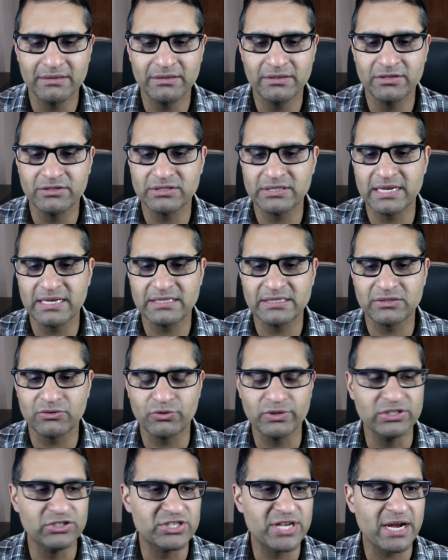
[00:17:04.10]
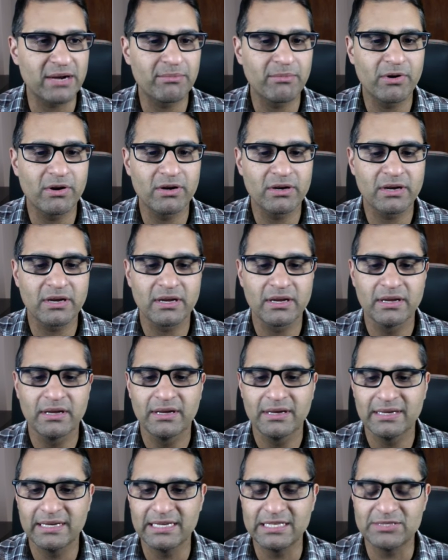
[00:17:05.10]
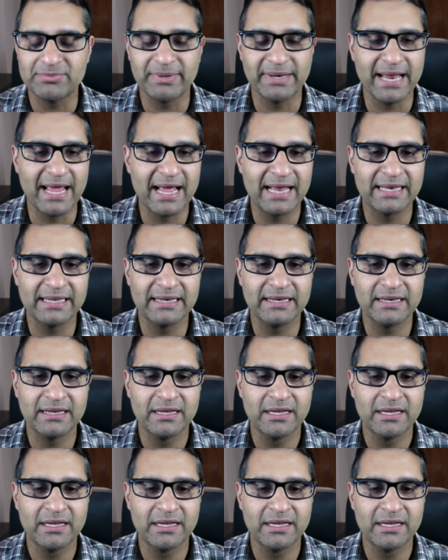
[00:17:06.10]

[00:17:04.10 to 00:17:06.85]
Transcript: there's a nice green check mark. It's been added.